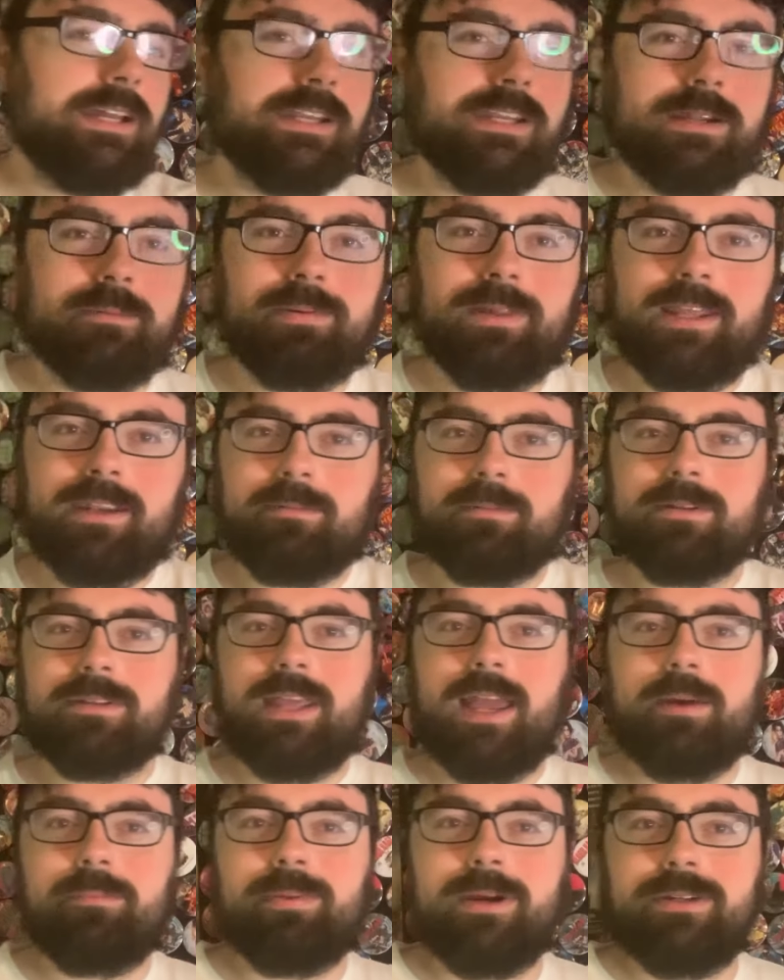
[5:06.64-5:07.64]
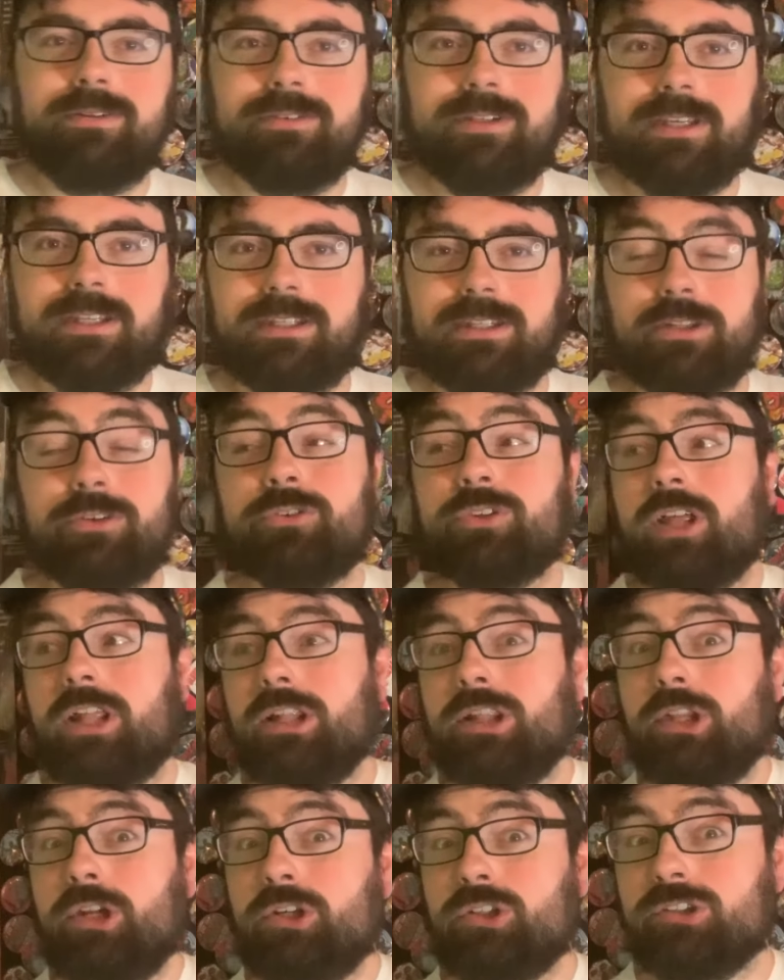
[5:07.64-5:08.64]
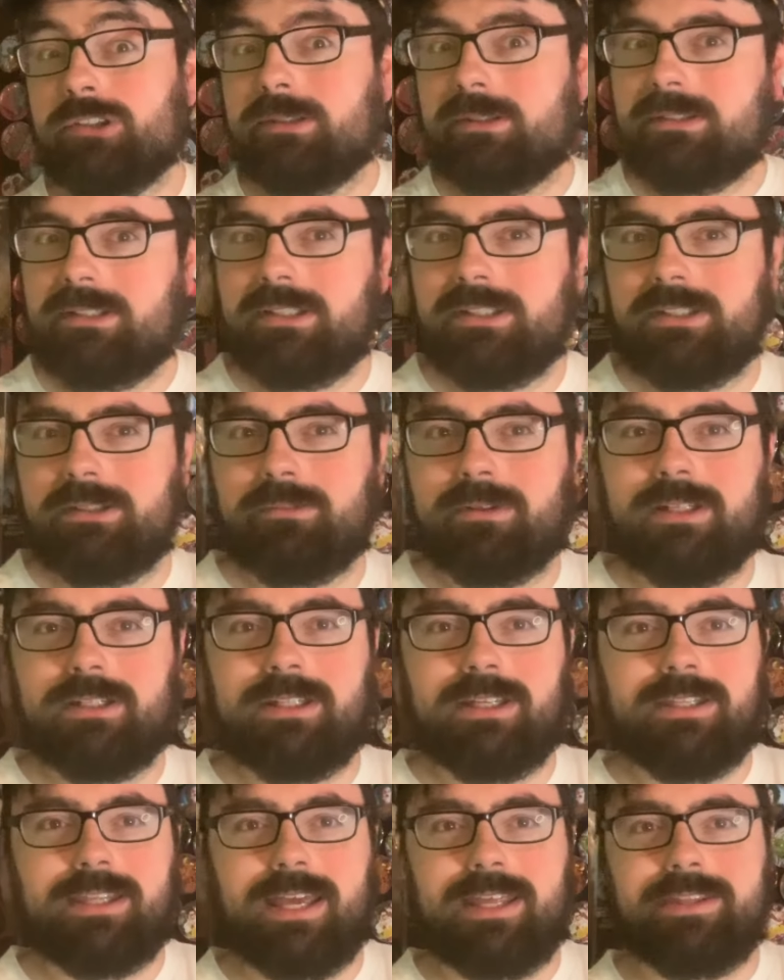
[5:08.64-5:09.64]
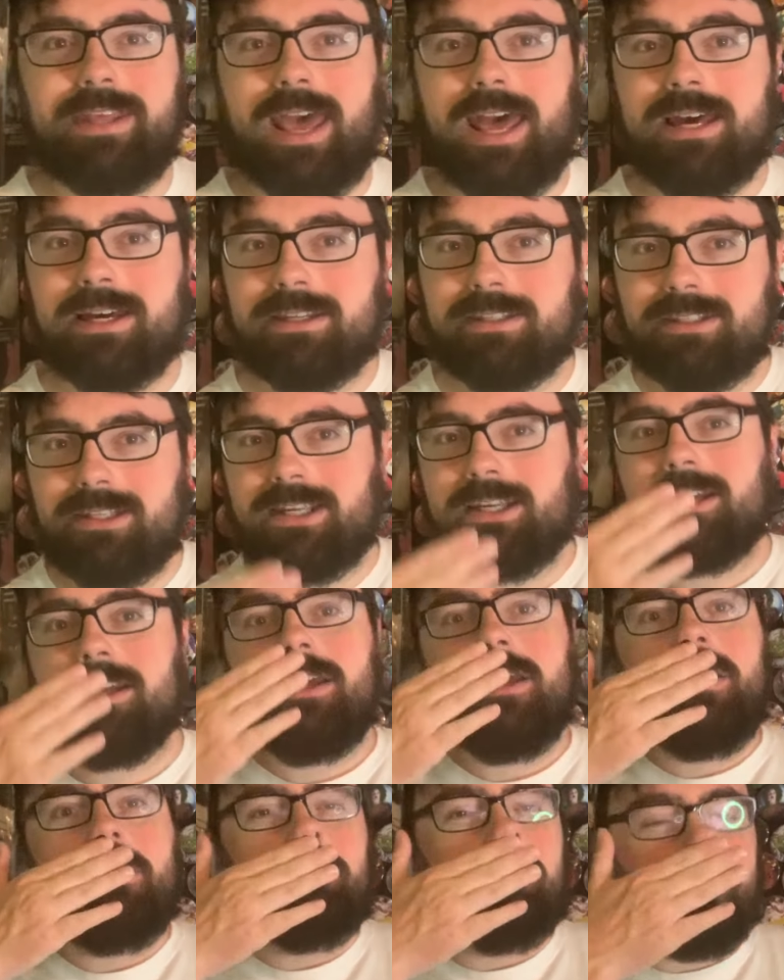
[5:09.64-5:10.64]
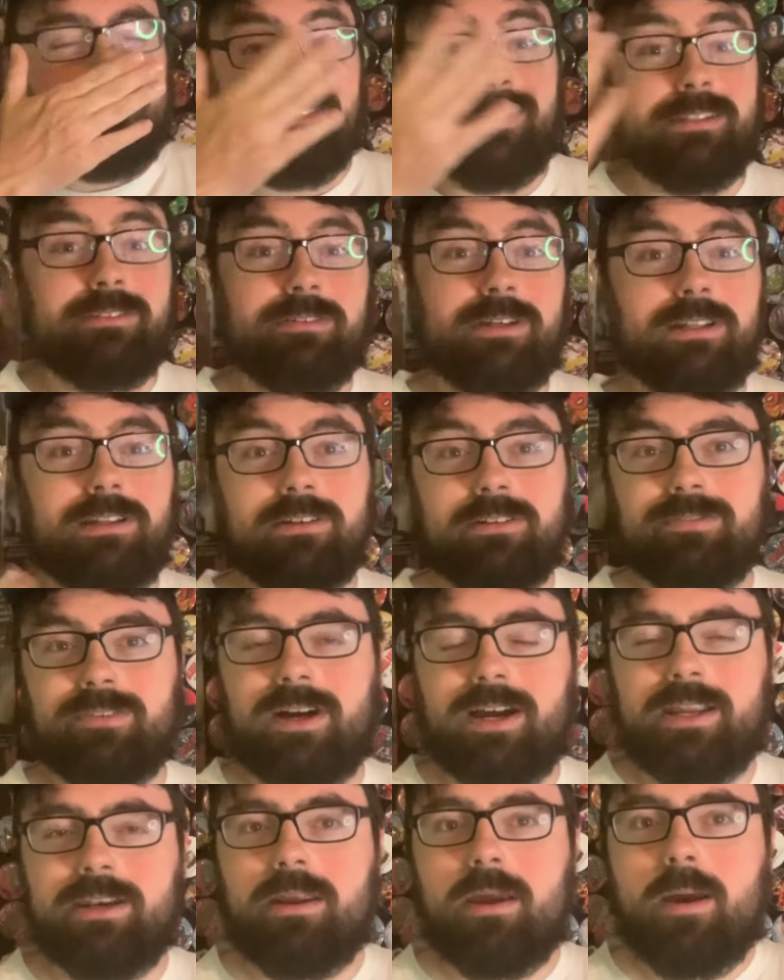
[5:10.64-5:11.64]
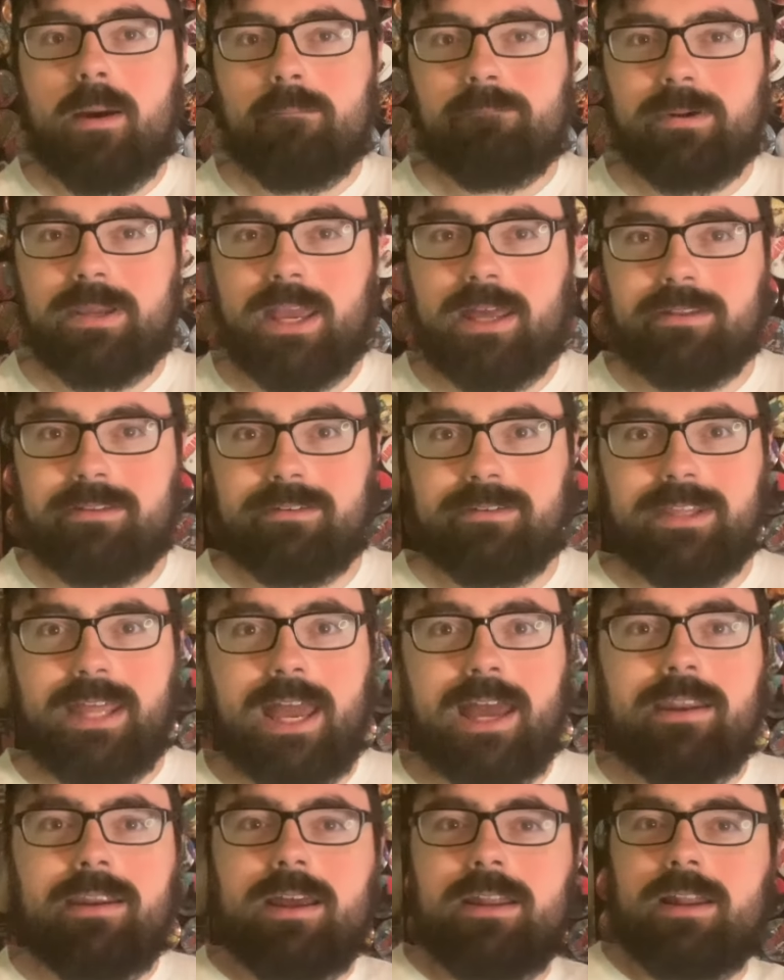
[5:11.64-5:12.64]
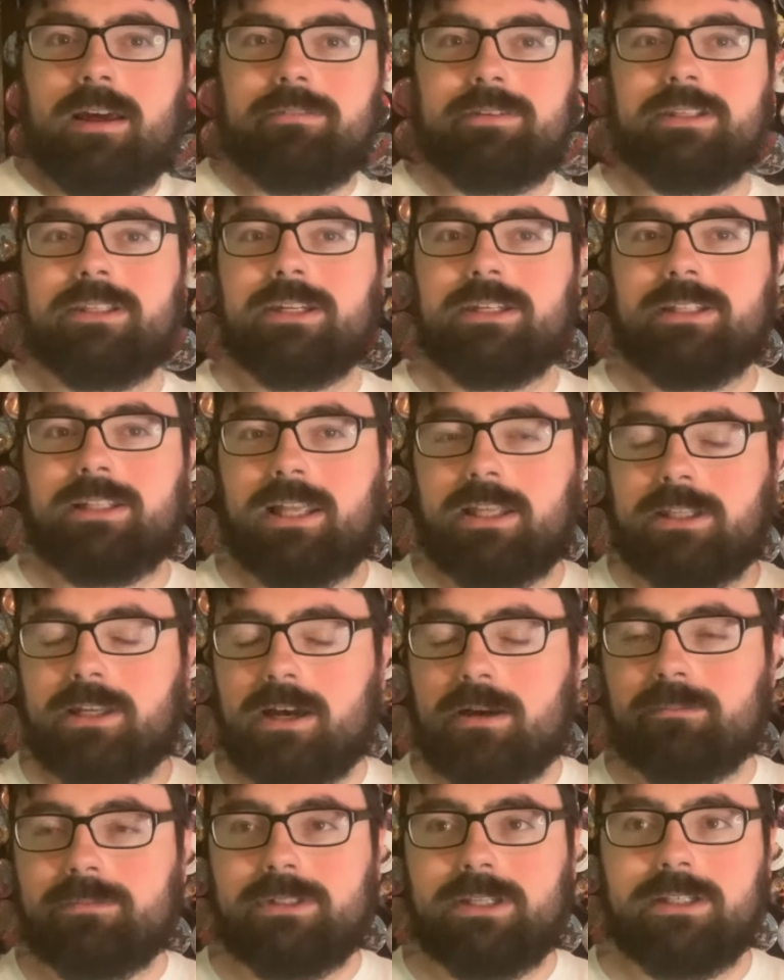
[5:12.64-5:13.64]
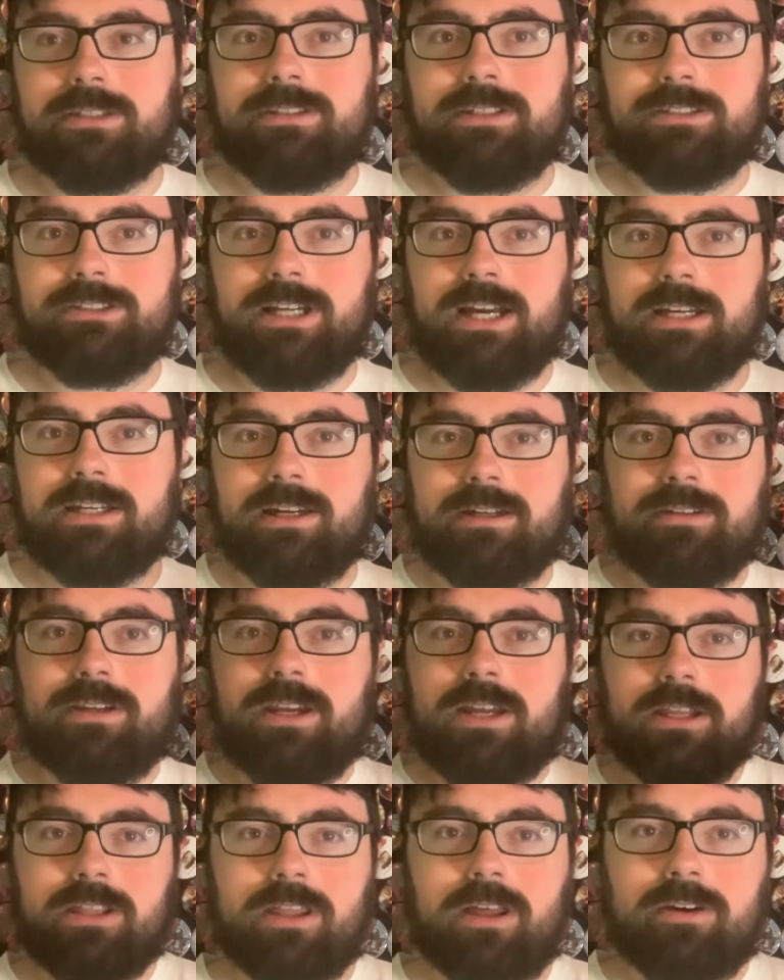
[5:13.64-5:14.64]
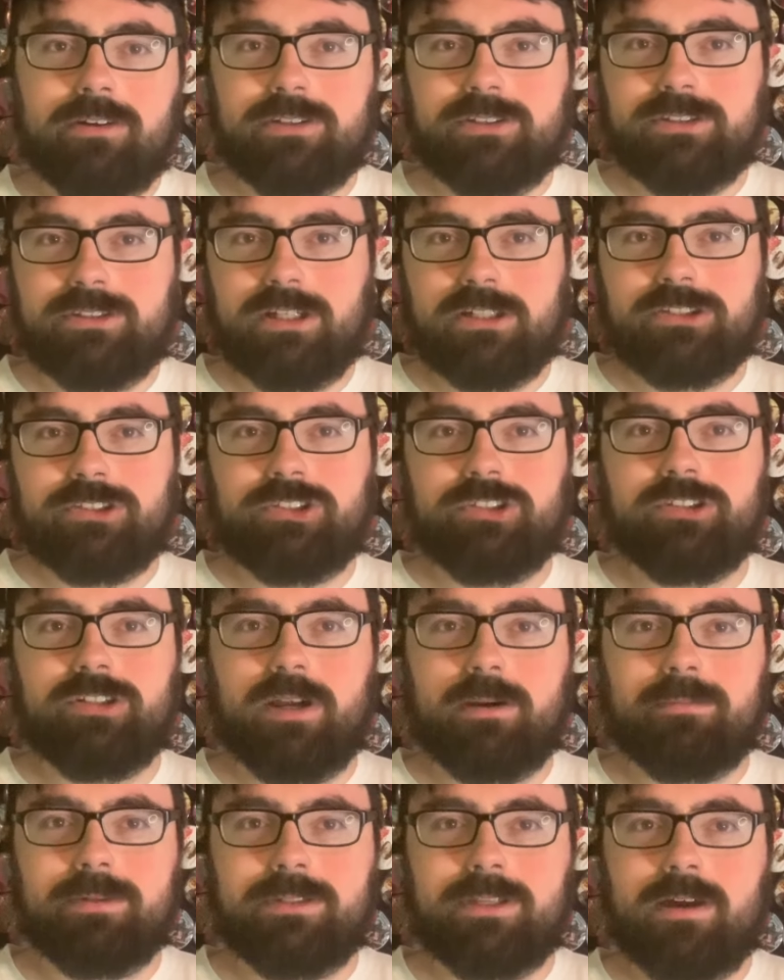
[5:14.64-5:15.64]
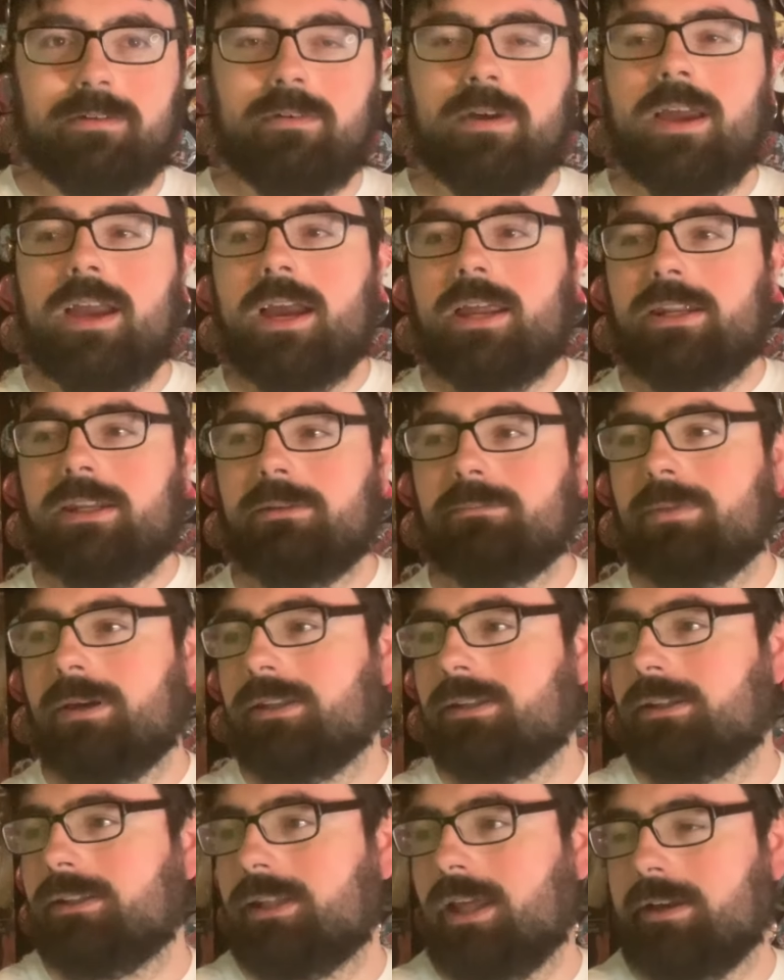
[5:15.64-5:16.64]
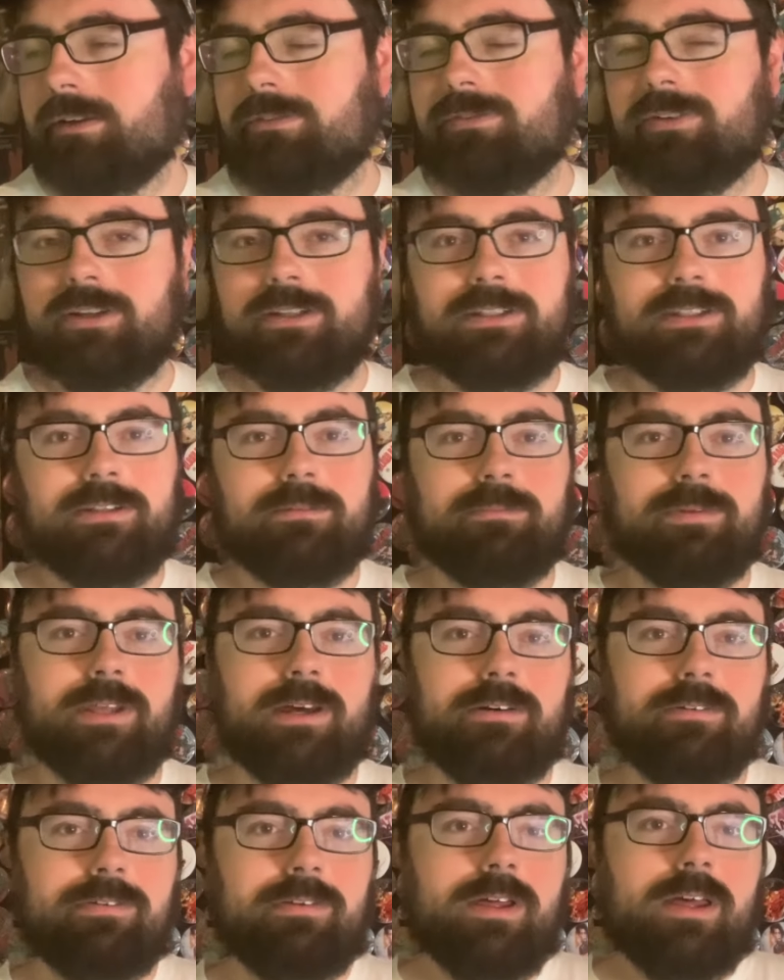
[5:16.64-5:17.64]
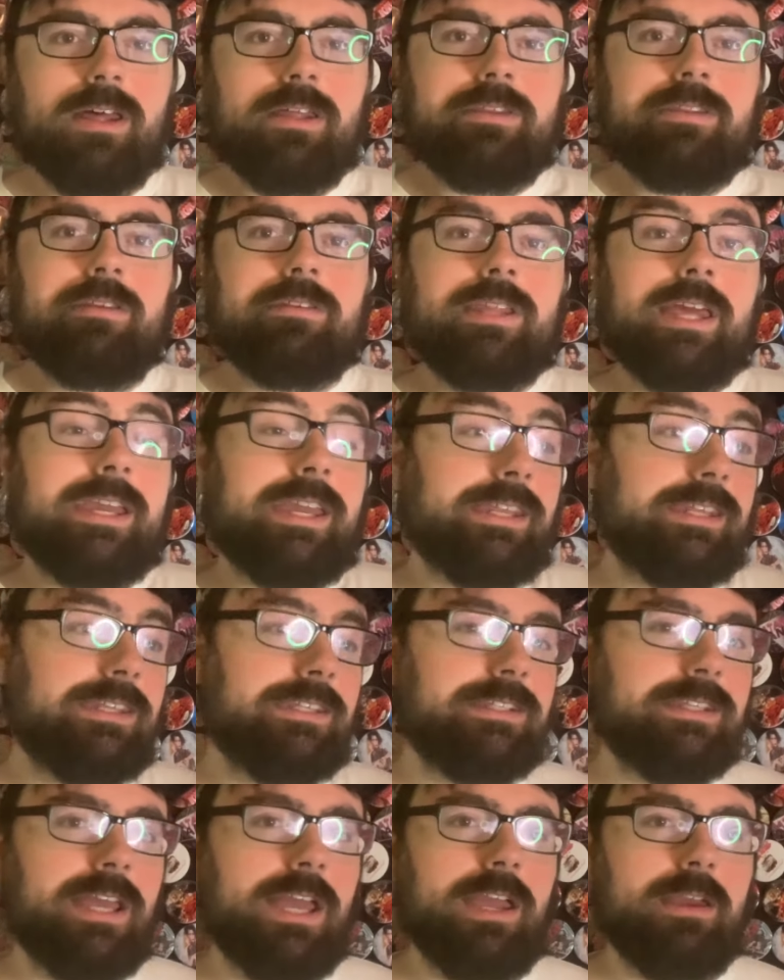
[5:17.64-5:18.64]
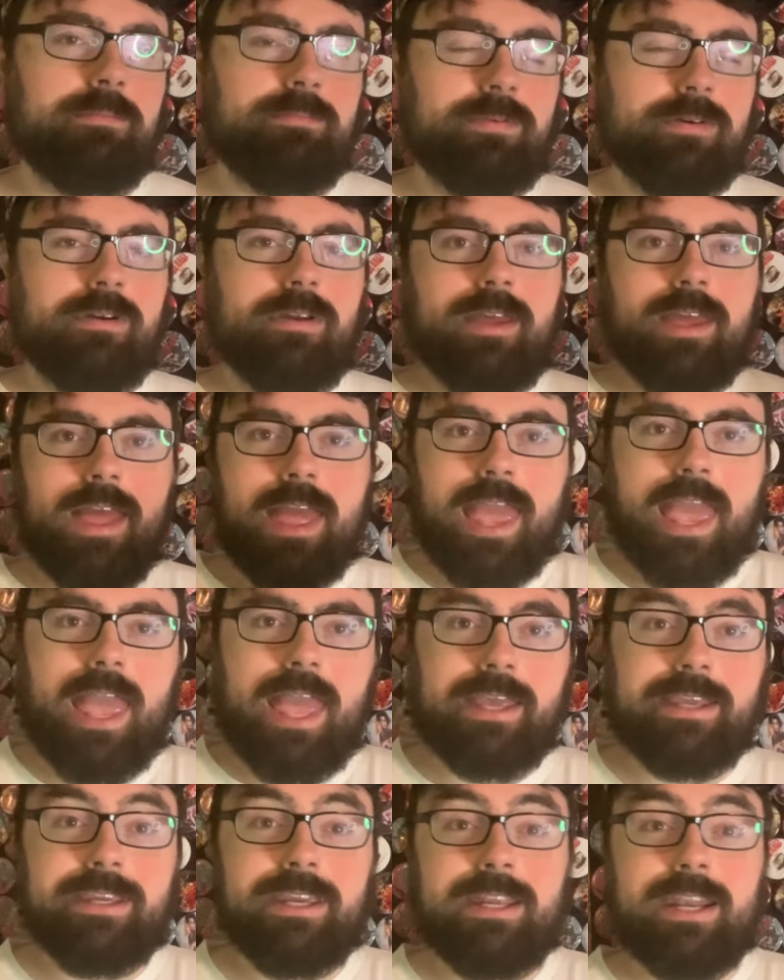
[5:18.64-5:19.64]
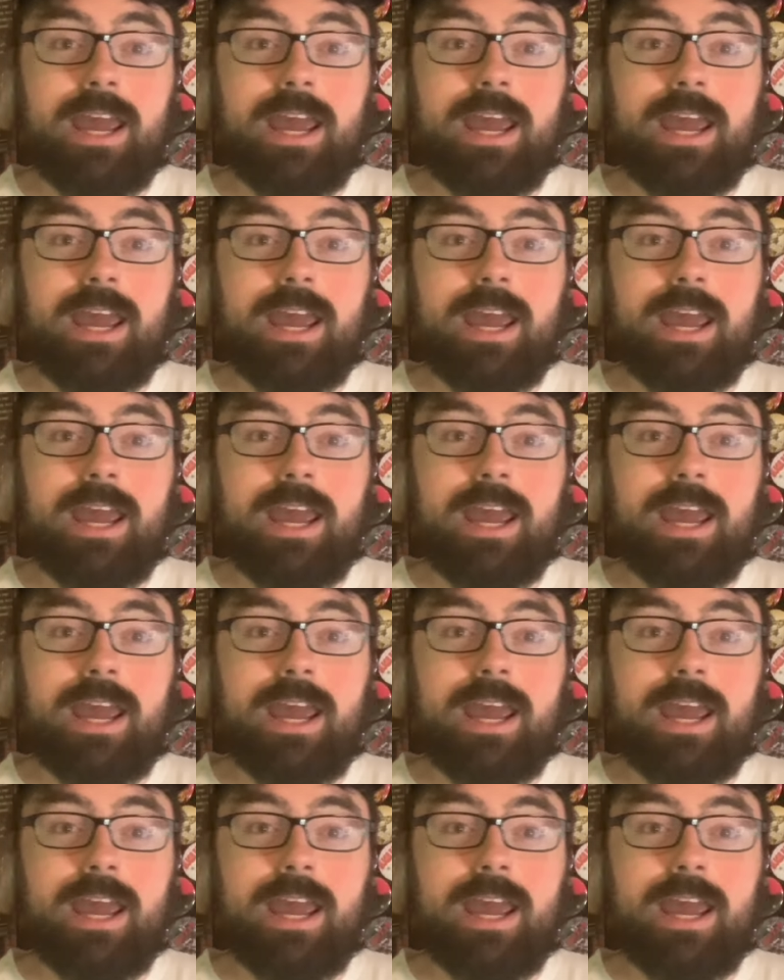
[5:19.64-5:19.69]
gonna complain about that, but I do think it looks a little cheesy when it does that attack thing. But the rest of it looks fine. But yeah, so that, and obviously Nic Cage comes, gets the shotgun, goes, starts shooting them and stuff, and he basically sacrifices himself so they can escape and get